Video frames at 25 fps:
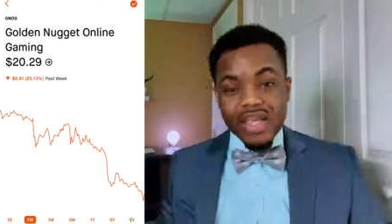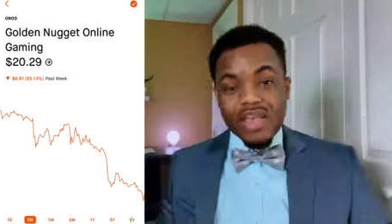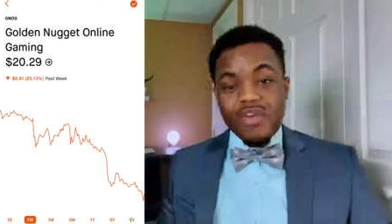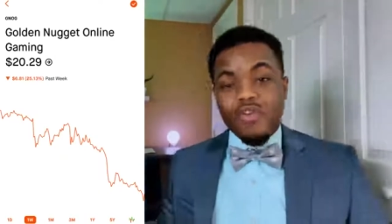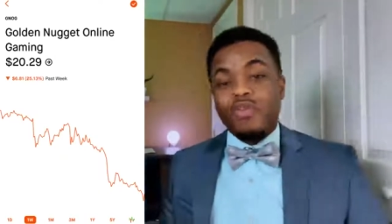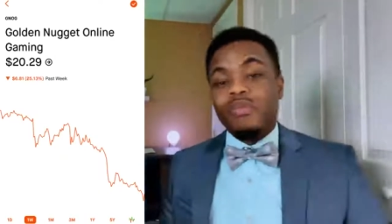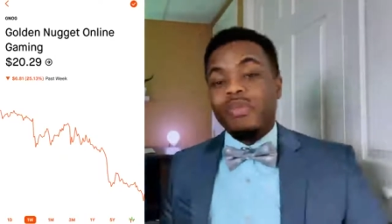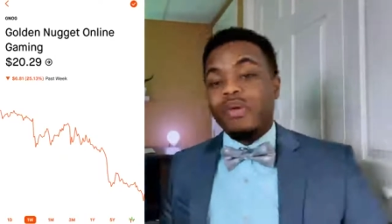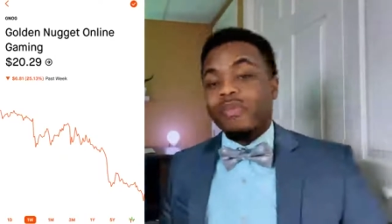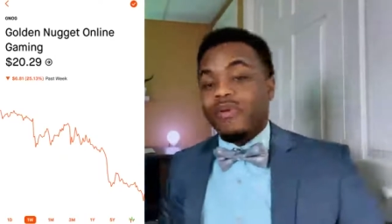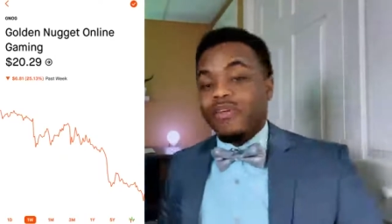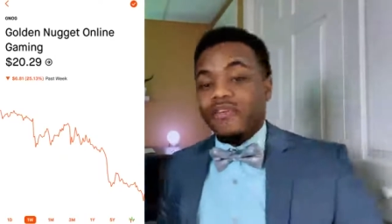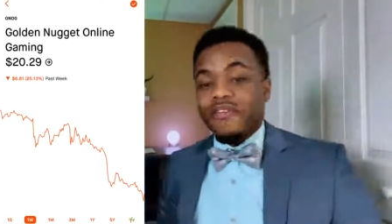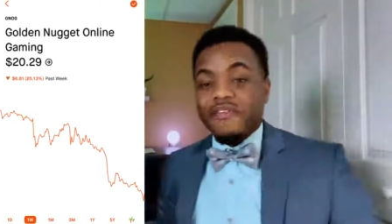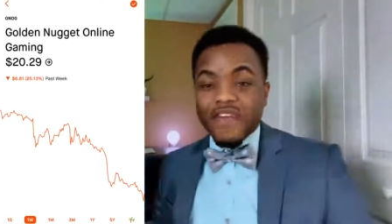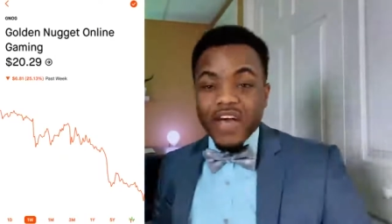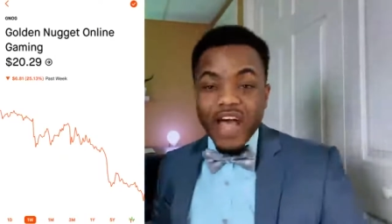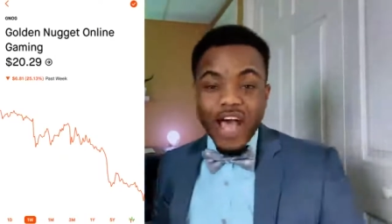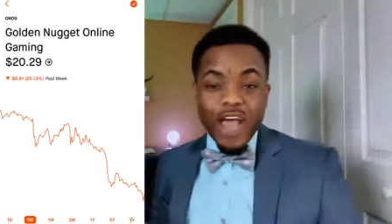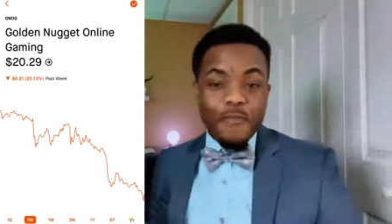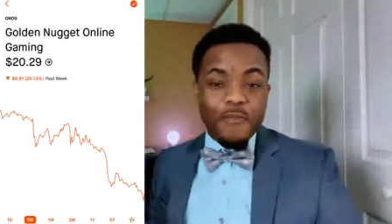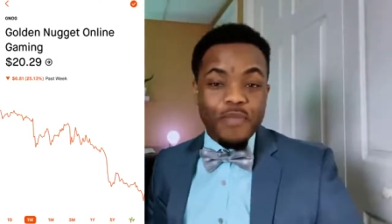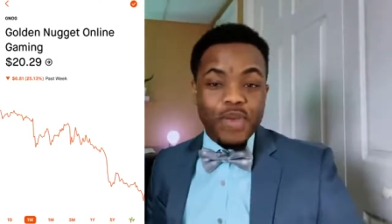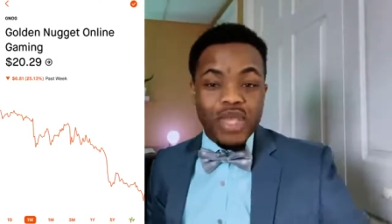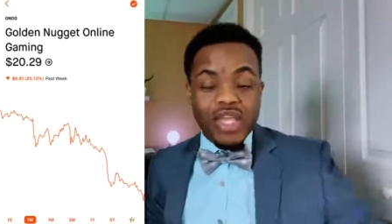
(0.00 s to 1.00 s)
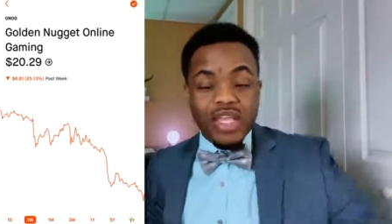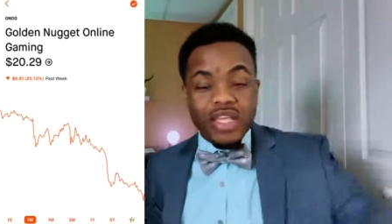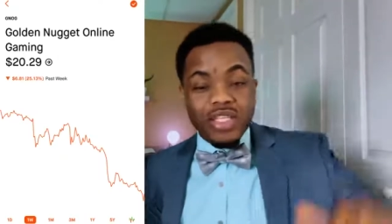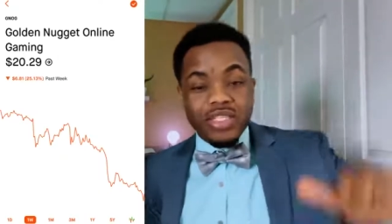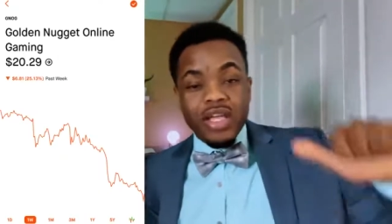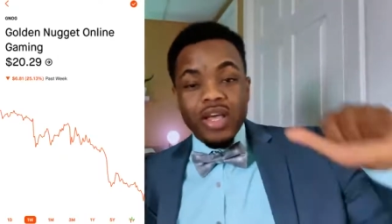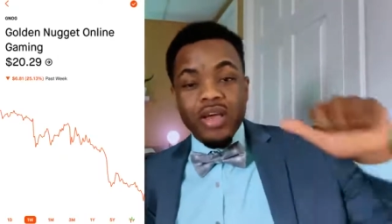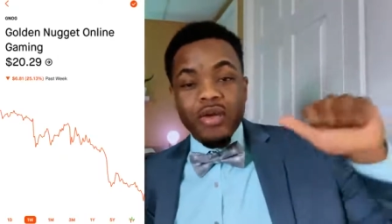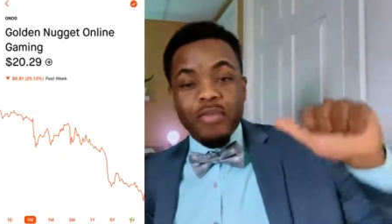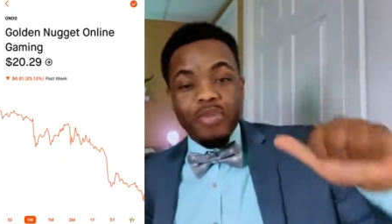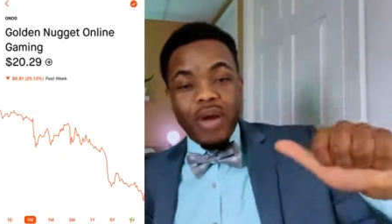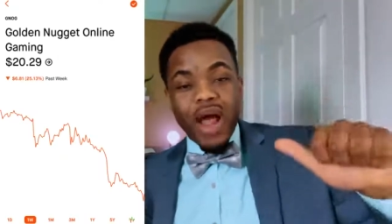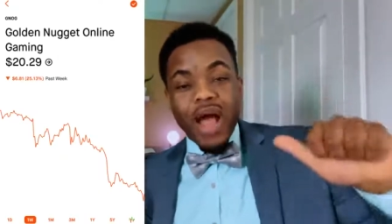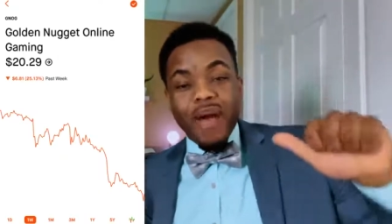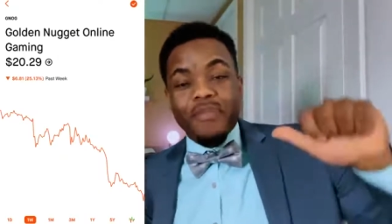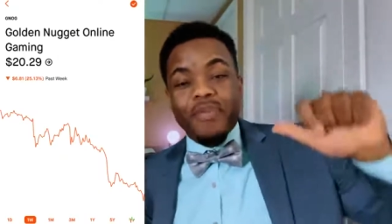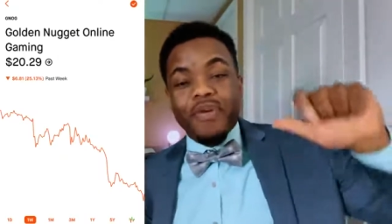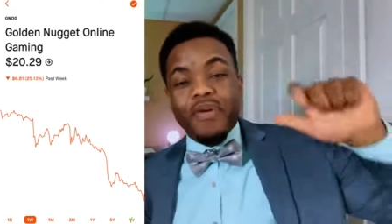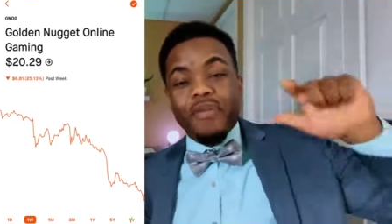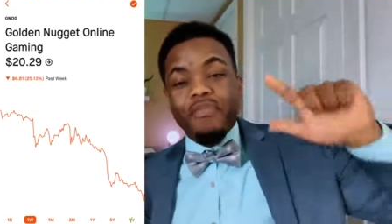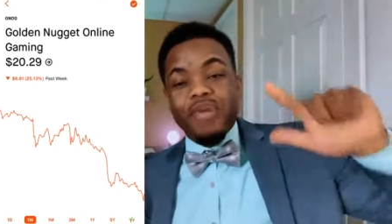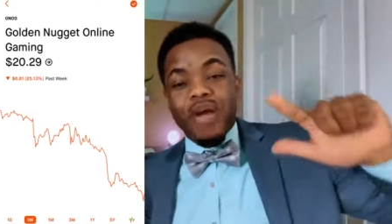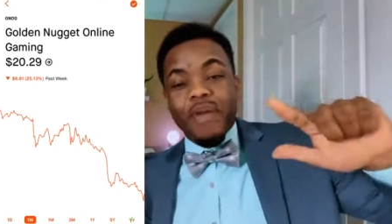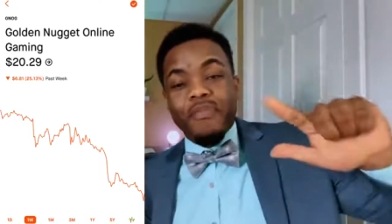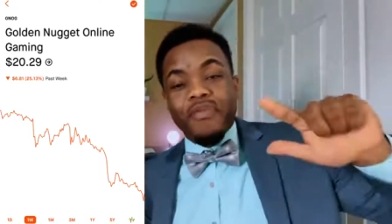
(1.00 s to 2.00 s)
Remember the 5 P's. Proper
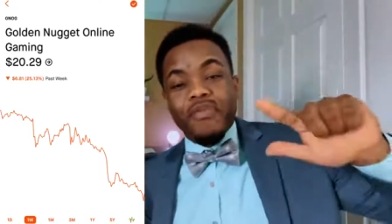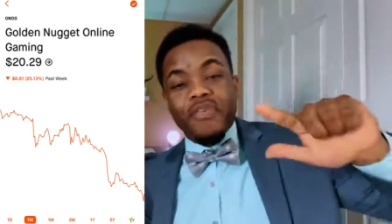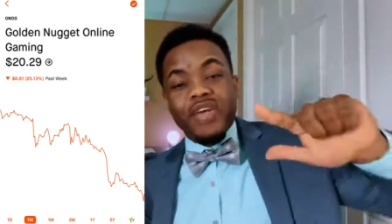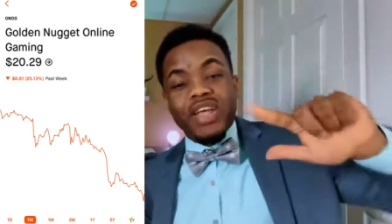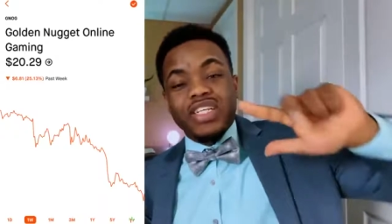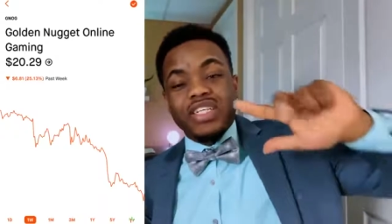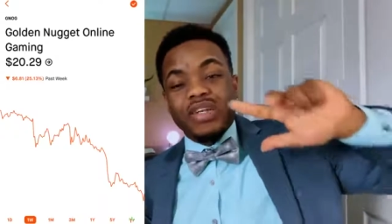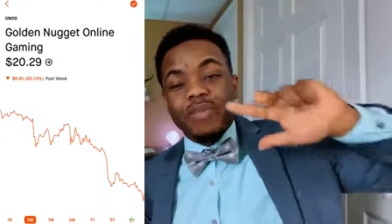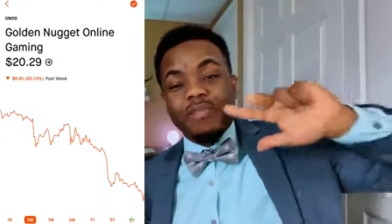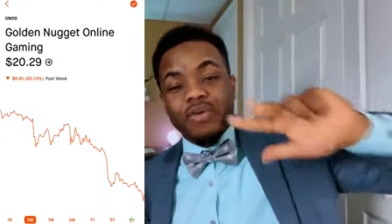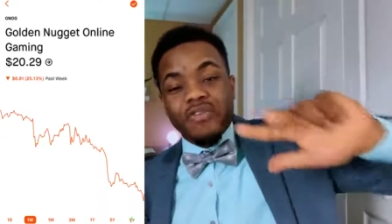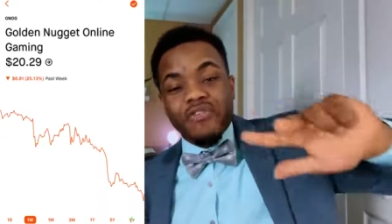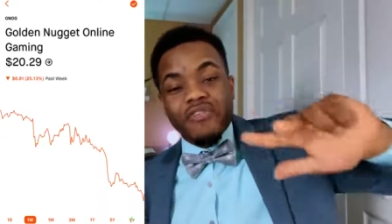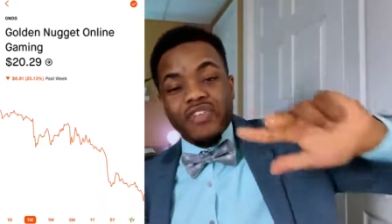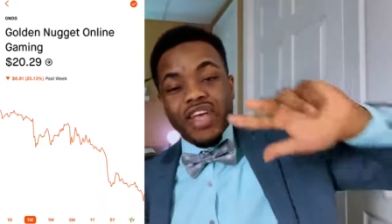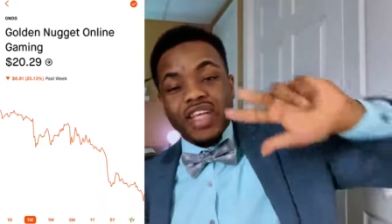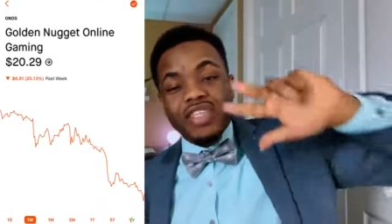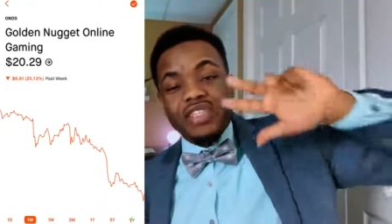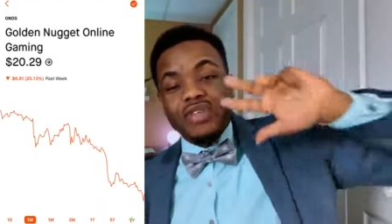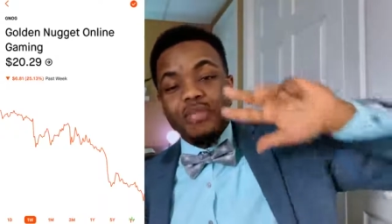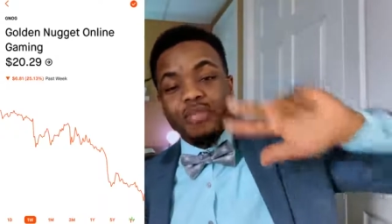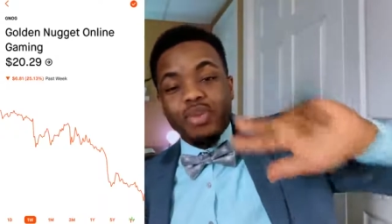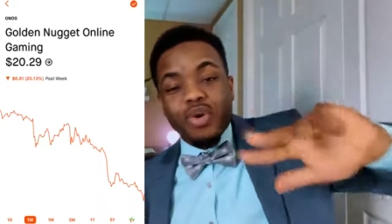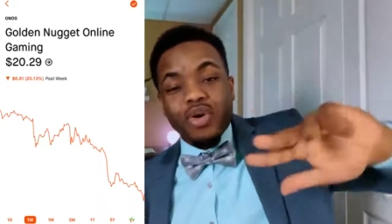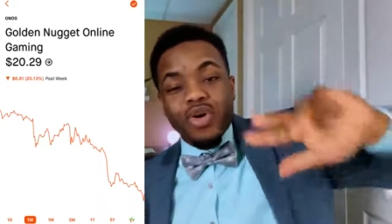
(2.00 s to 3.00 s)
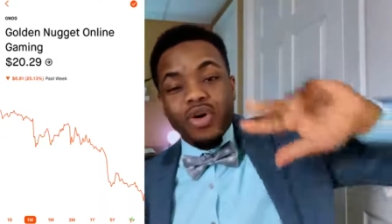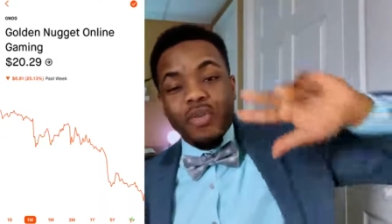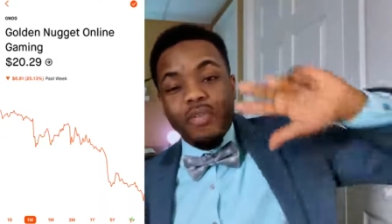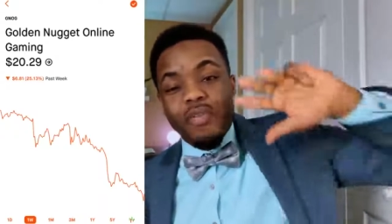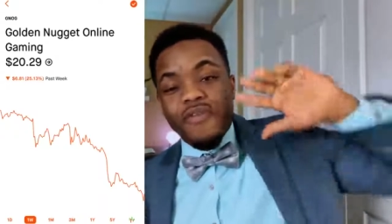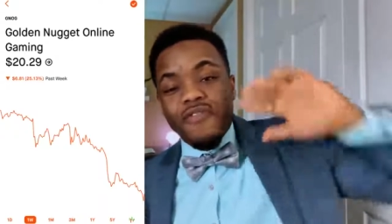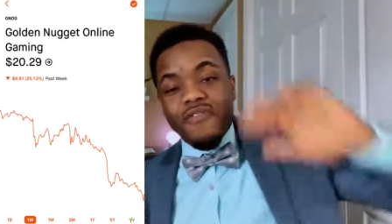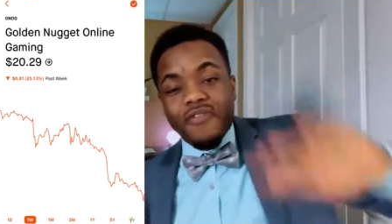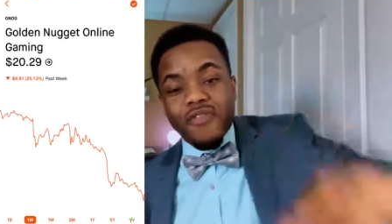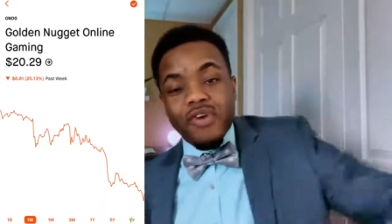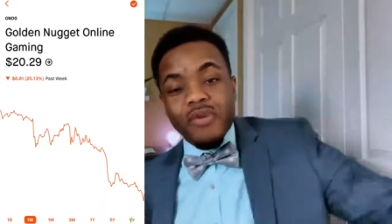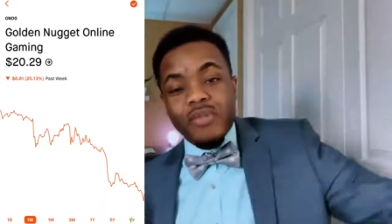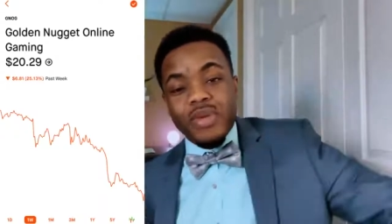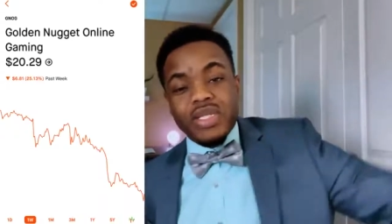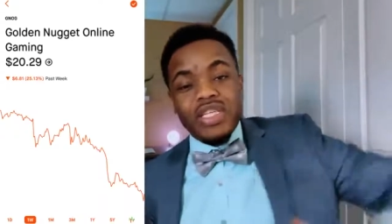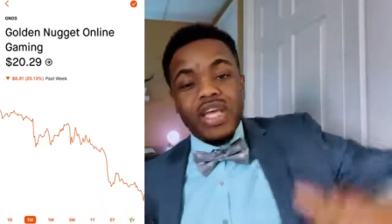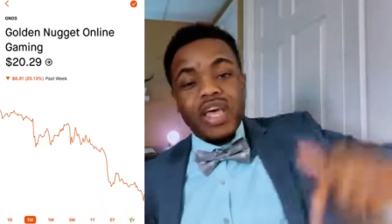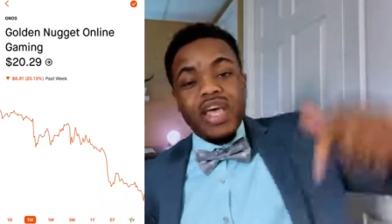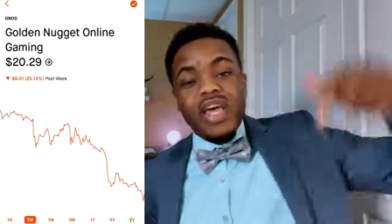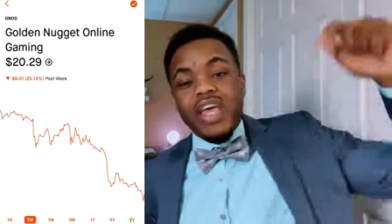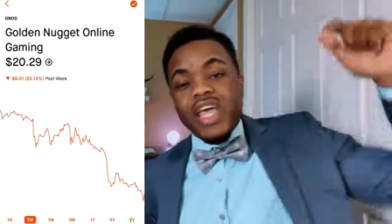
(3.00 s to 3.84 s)
preparation prevents poor performance.